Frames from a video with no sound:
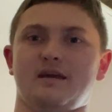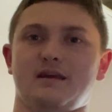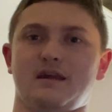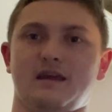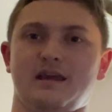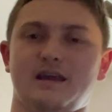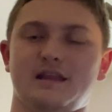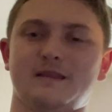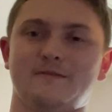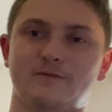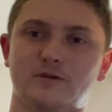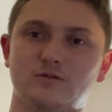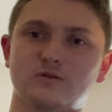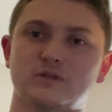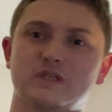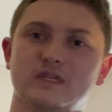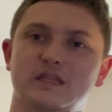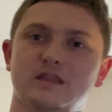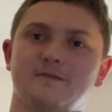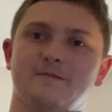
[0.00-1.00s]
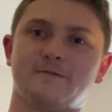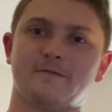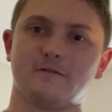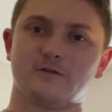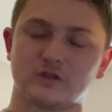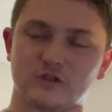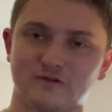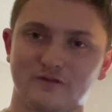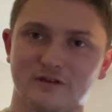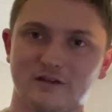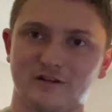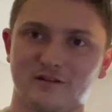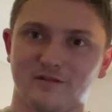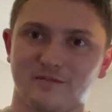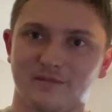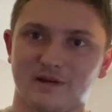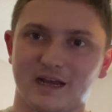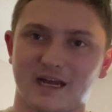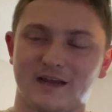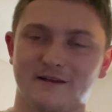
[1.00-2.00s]
And if you've seen the first
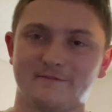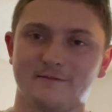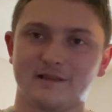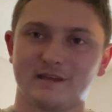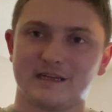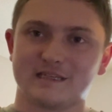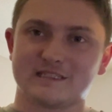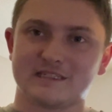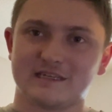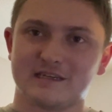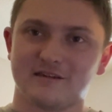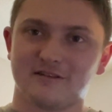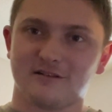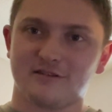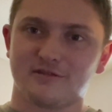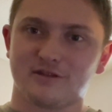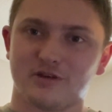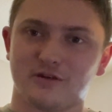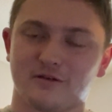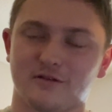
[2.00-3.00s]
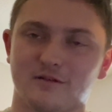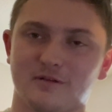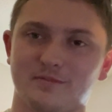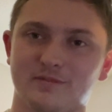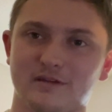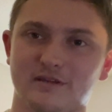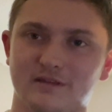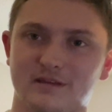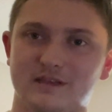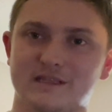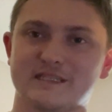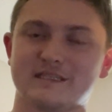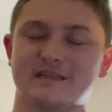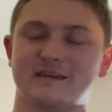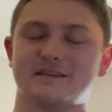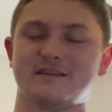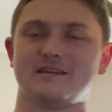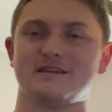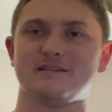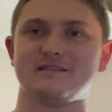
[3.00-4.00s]
film, I would like to hear your opinions
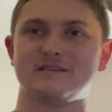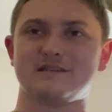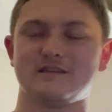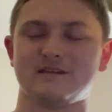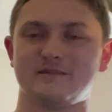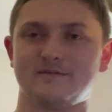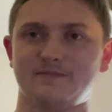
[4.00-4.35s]
on it.